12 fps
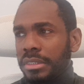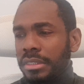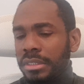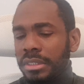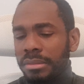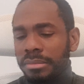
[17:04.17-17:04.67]

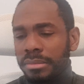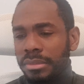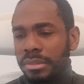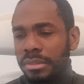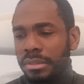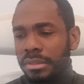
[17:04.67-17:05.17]
You know,
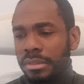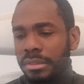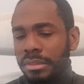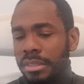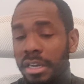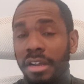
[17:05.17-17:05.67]

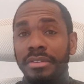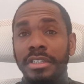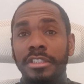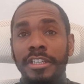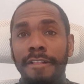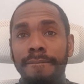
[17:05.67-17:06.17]
I love it.